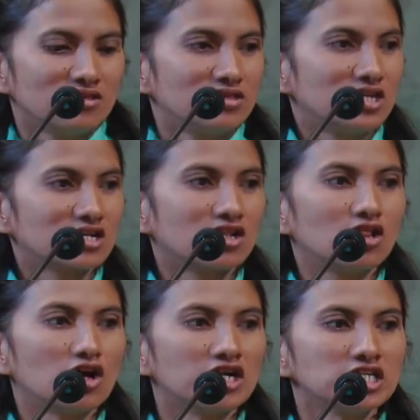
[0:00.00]
The
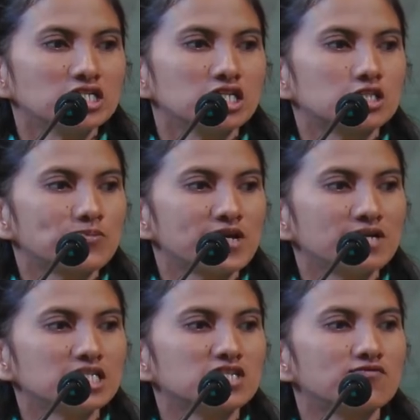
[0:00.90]
glorious
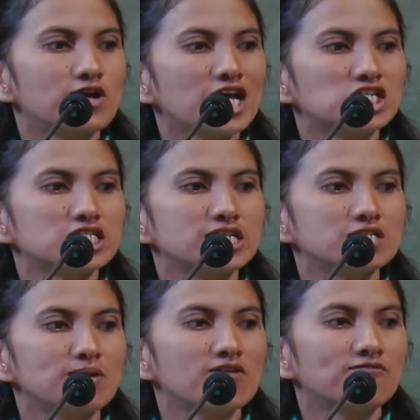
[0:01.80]
experience of righteousness
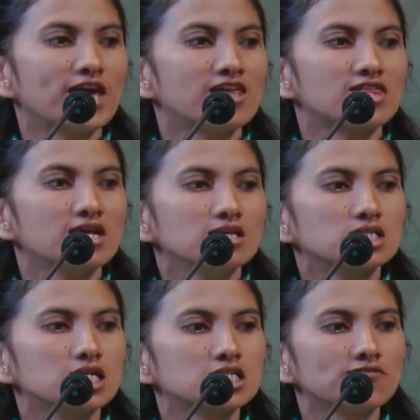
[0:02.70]
by faith,
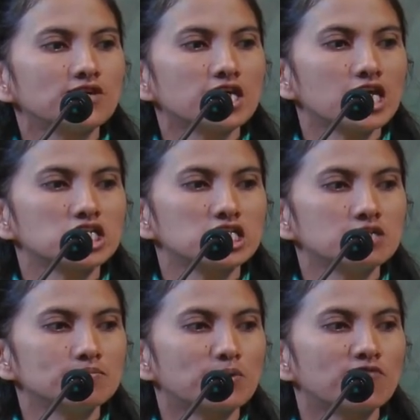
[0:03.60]

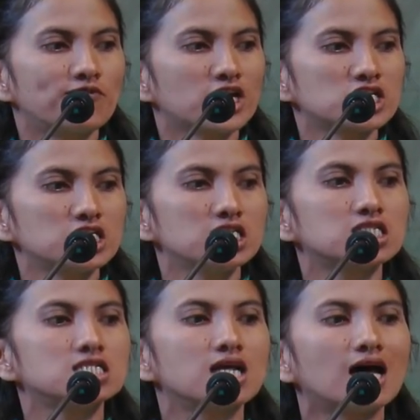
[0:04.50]
sanctification, perfection
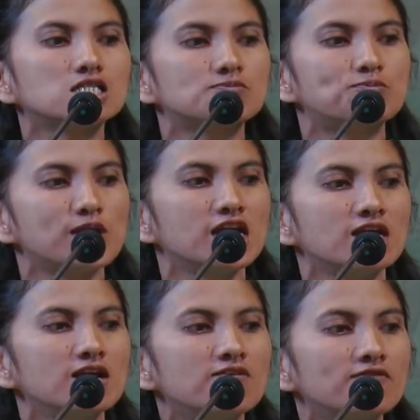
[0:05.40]
does not
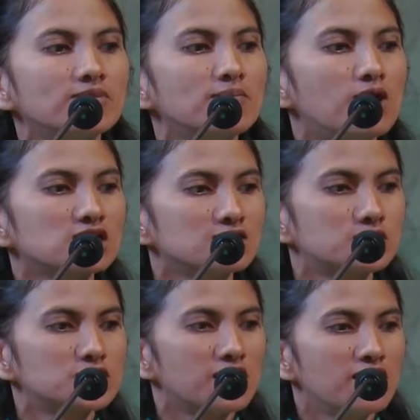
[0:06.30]
spring from the
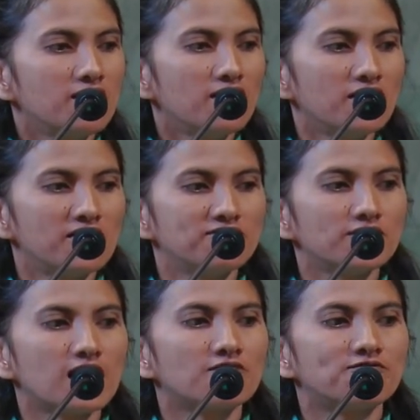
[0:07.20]
motives of
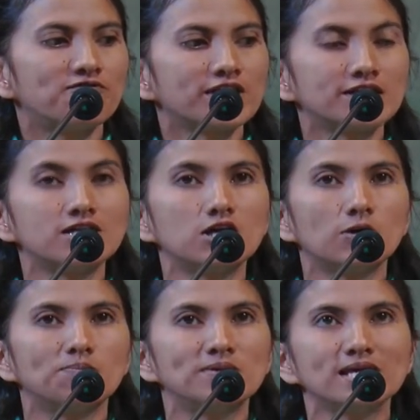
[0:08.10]
a fear
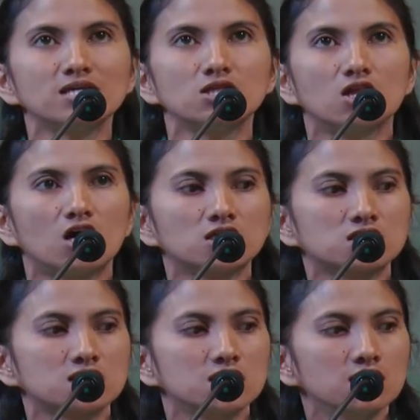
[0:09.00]
of being
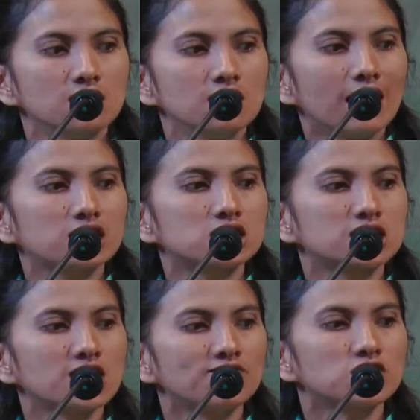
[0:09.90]
lost, a
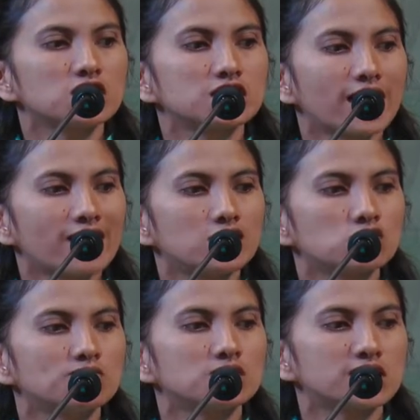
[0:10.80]
selfish desire
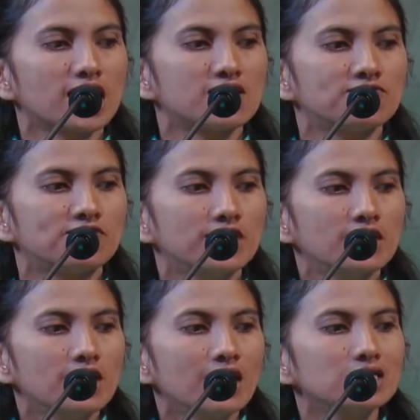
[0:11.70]
to be saved,
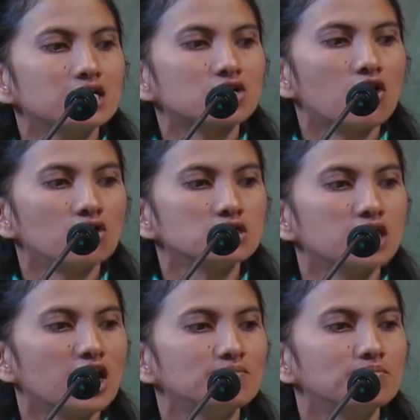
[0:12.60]
and a cold
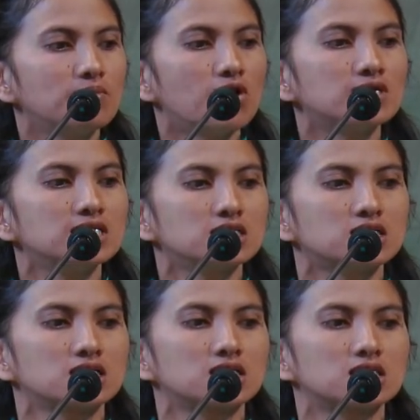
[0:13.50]
and
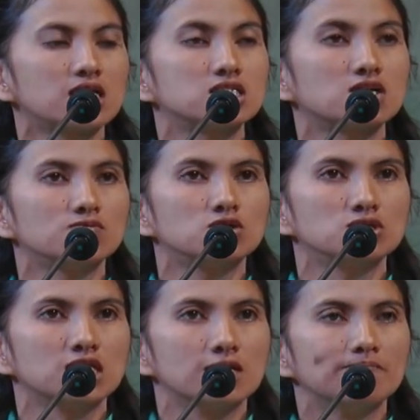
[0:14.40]
moralistic sense of
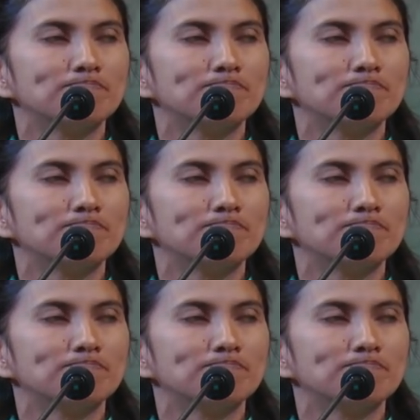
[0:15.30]
duty.